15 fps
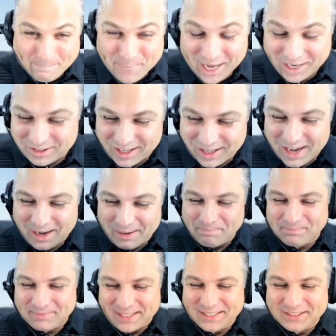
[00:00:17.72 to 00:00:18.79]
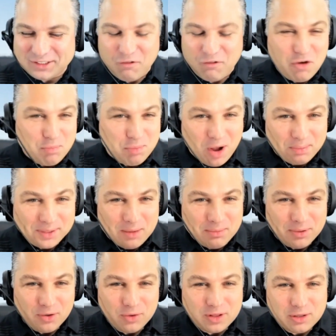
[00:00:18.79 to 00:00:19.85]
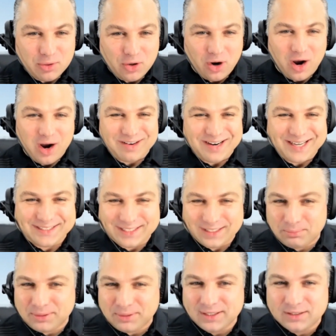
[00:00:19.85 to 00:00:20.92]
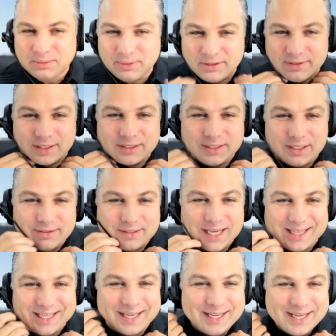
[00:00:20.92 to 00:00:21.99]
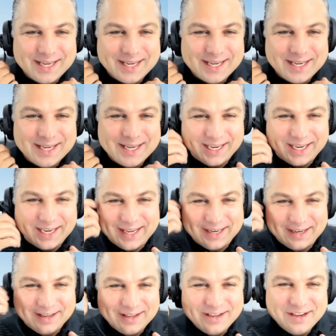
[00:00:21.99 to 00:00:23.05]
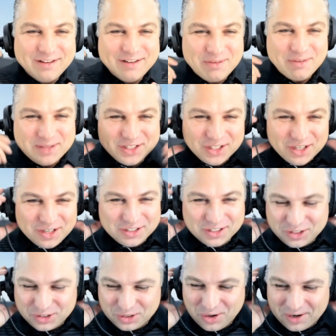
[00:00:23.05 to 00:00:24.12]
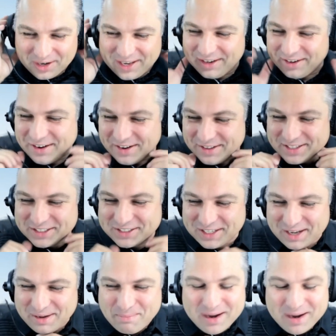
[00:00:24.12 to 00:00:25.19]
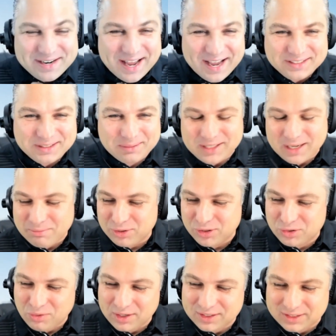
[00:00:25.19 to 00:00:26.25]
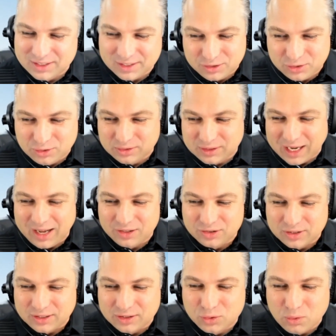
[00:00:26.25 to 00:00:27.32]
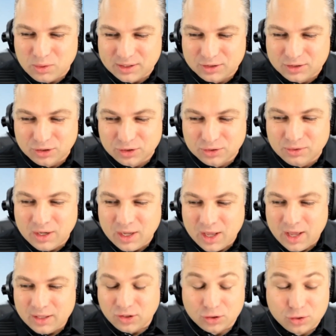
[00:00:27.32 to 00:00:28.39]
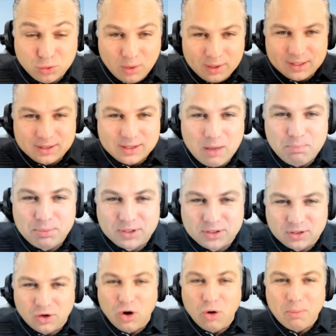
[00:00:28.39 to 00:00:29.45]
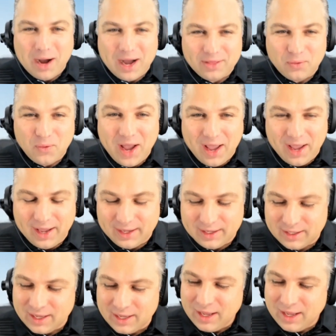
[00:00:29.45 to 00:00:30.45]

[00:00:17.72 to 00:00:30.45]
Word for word: Buckle up. It's the football playbook with your boy R.I. Seen the place to be, Ric Serritella, checking in from the Jersey Shore here on this uh, Monday, September 26, 2022. It's our 20th episode, oh, by the way.